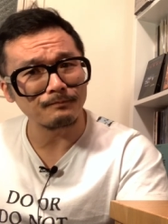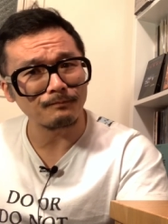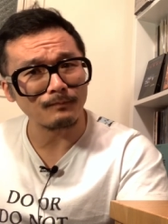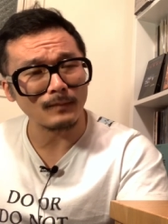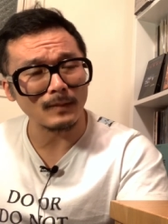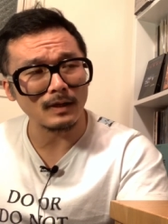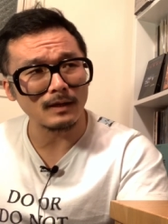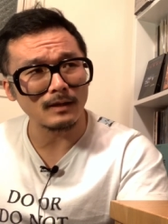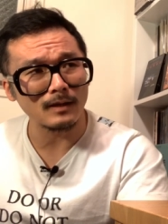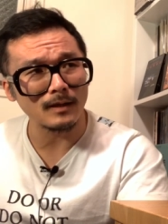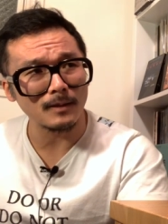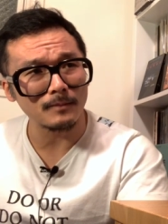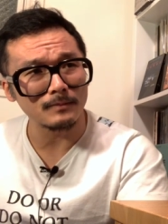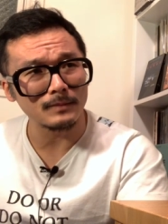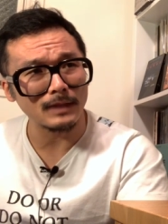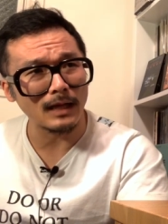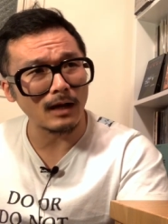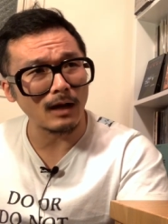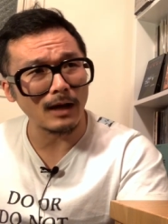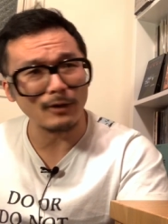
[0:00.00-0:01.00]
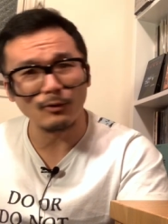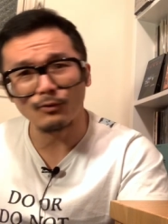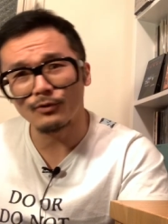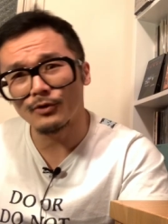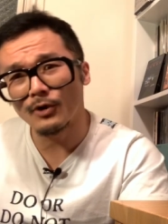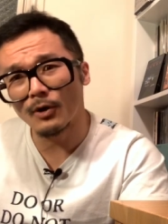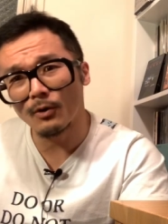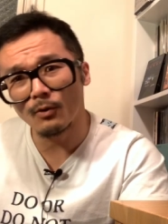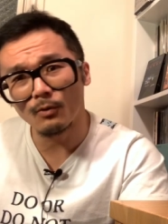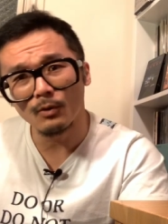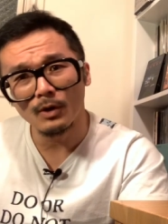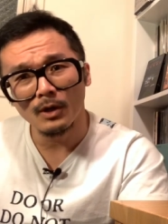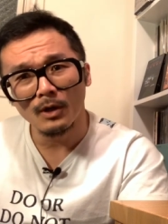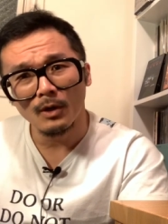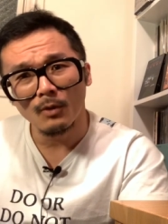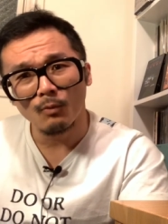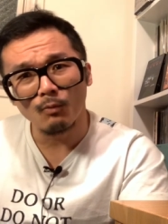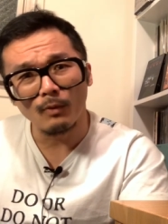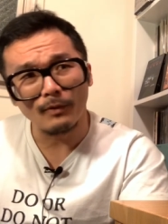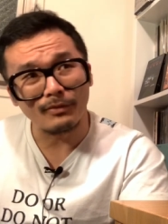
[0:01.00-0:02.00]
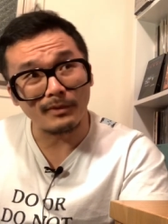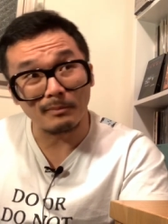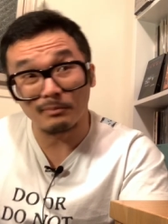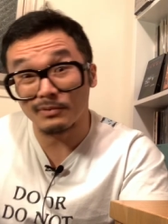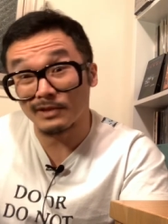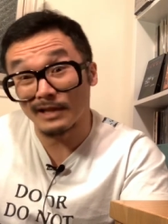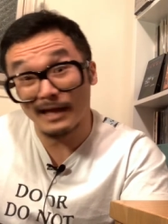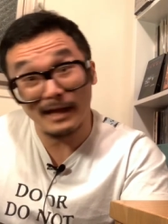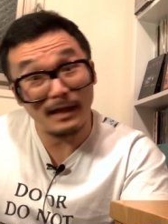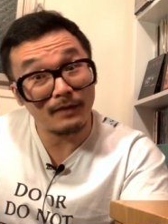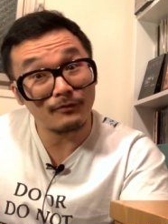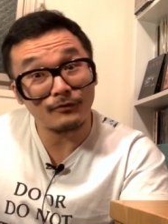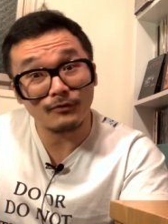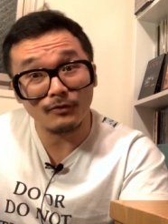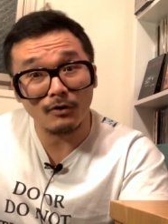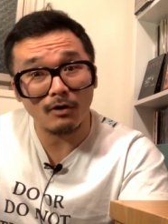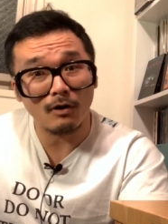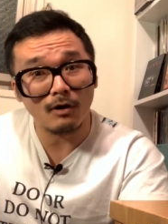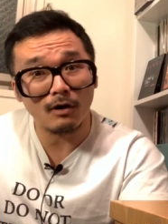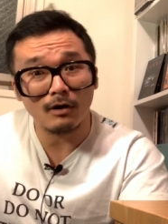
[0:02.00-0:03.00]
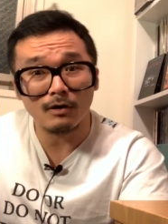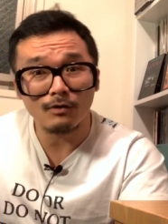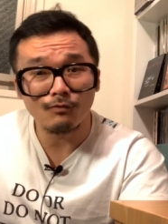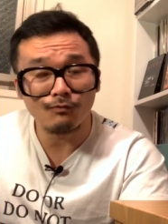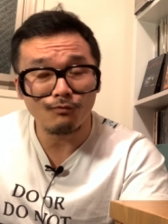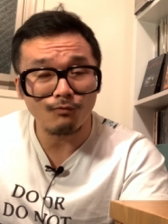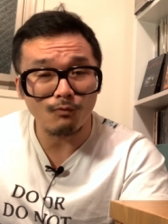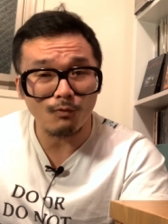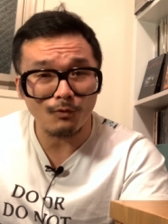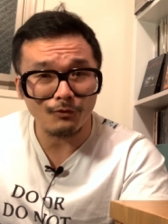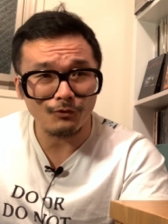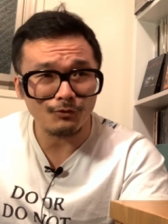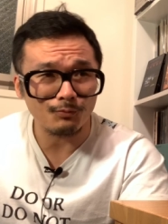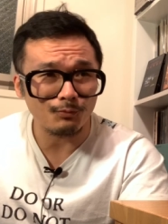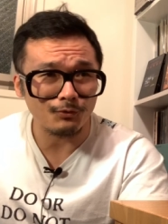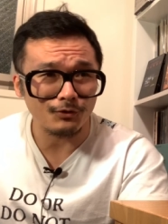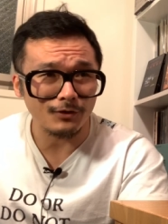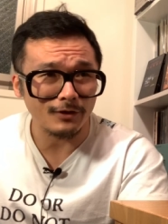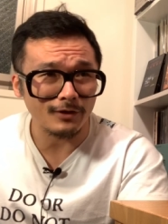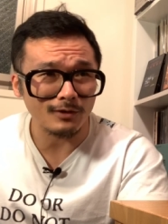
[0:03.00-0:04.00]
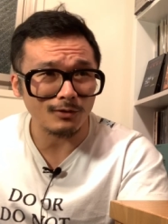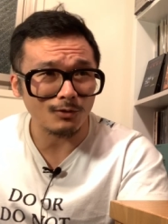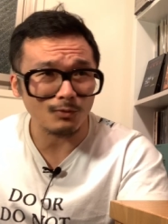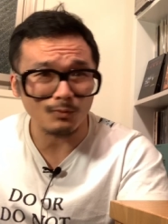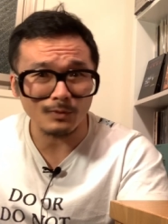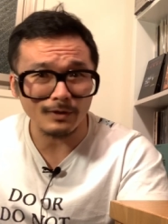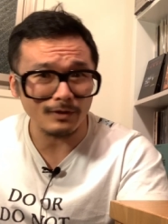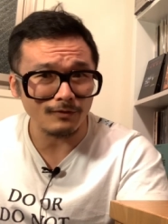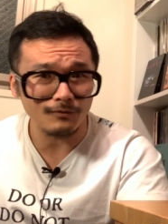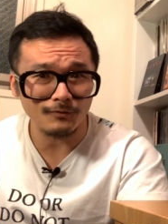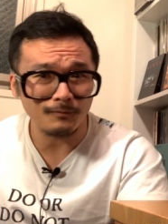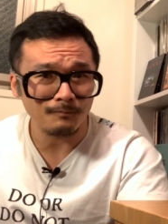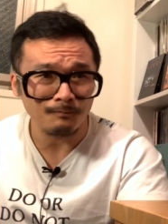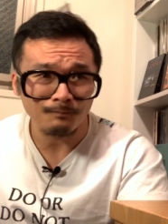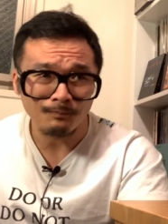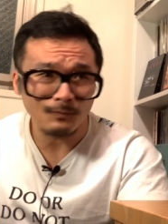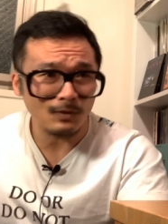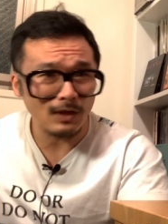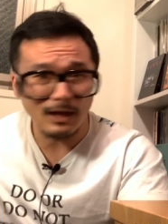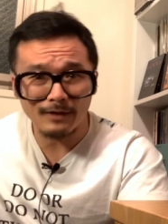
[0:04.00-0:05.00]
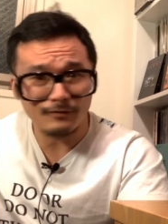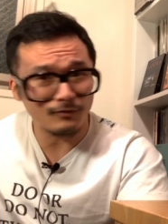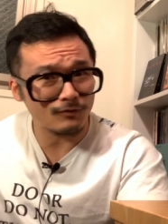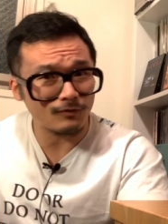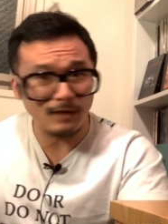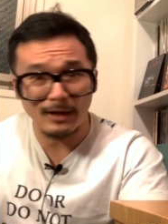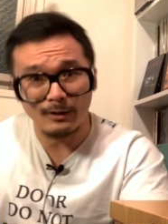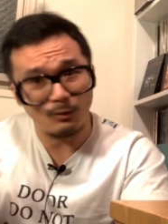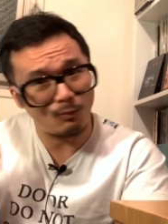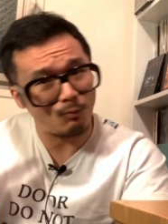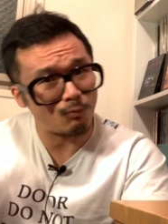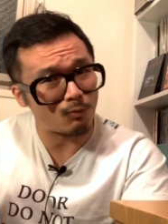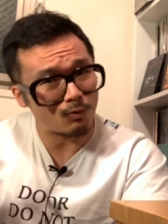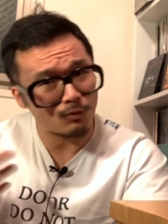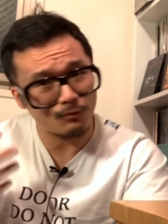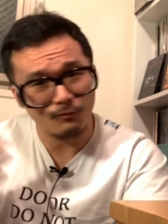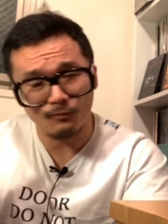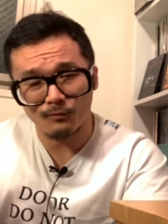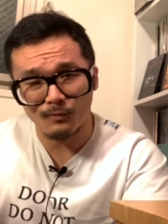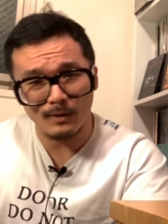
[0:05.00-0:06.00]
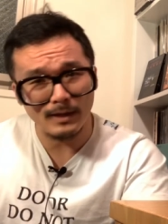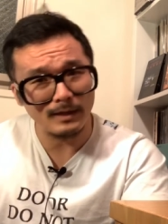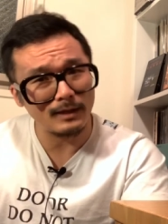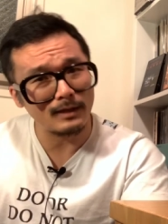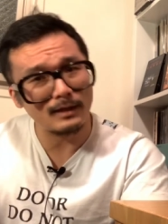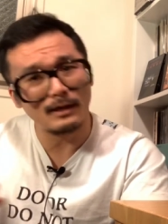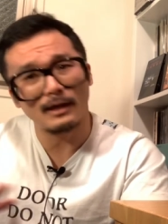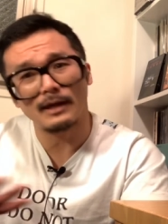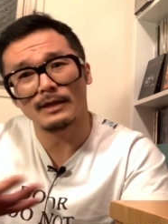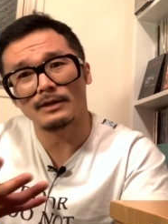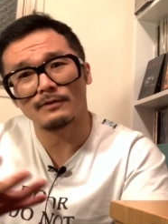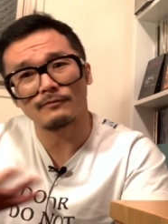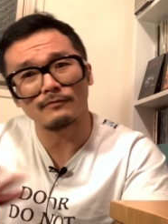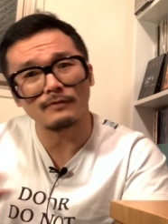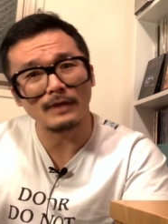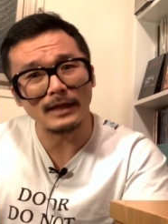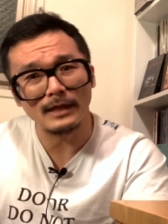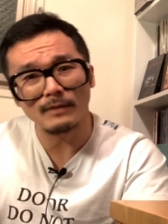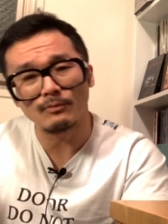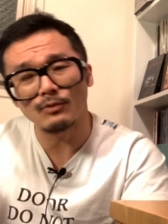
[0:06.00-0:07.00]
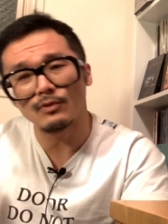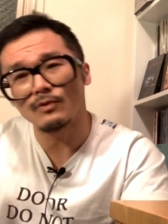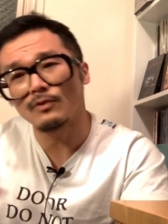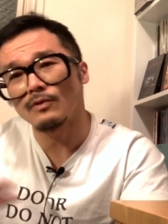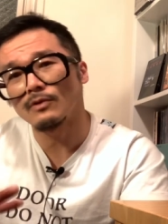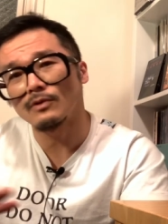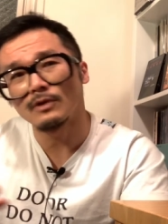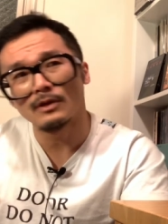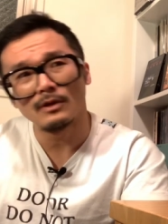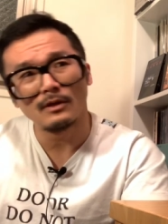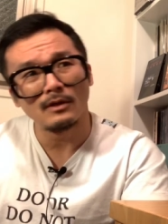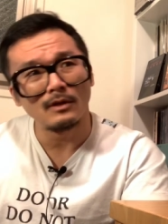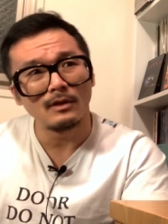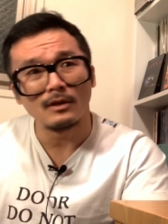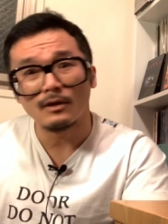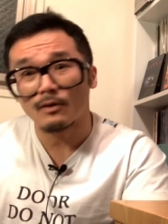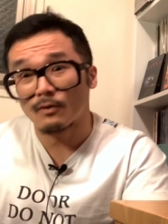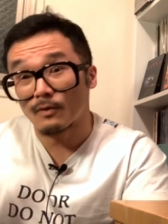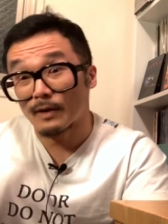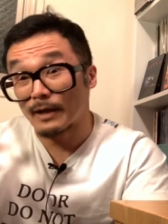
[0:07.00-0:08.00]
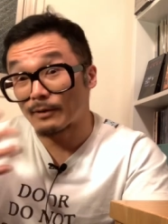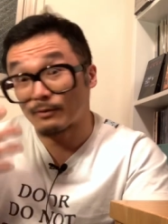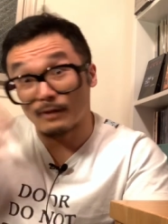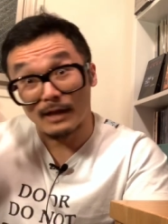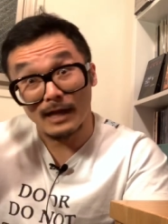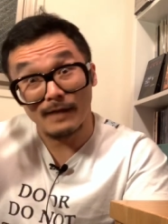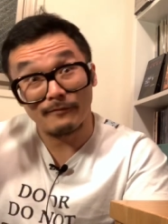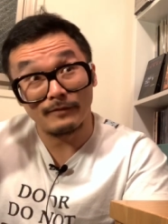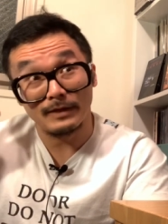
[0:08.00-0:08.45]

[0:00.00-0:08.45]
Um, now, I don't know what the plans are for this particular release. As I said, I don't work for any kind of label or I don't have any